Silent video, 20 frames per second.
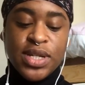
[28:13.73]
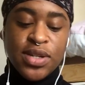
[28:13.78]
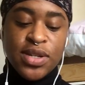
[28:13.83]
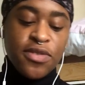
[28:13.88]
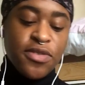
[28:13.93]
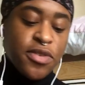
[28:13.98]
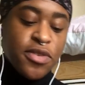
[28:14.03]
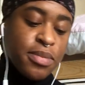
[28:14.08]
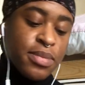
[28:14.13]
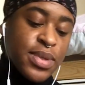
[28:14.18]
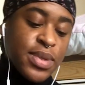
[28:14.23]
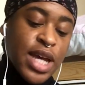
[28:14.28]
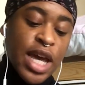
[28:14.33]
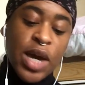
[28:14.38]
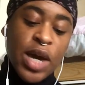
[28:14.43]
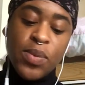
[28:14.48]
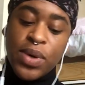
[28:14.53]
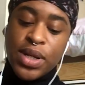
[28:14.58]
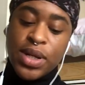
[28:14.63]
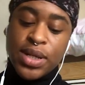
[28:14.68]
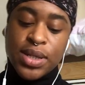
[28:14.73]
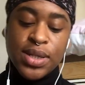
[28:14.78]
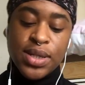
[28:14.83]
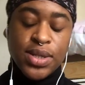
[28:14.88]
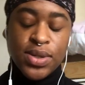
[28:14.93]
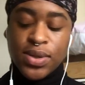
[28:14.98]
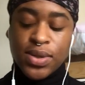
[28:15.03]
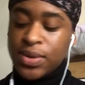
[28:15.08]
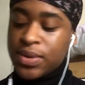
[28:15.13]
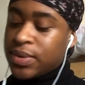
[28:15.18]
it from day one
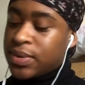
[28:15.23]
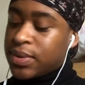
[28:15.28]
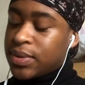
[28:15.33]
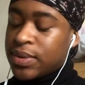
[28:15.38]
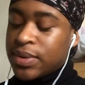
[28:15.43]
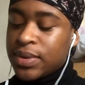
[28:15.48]
to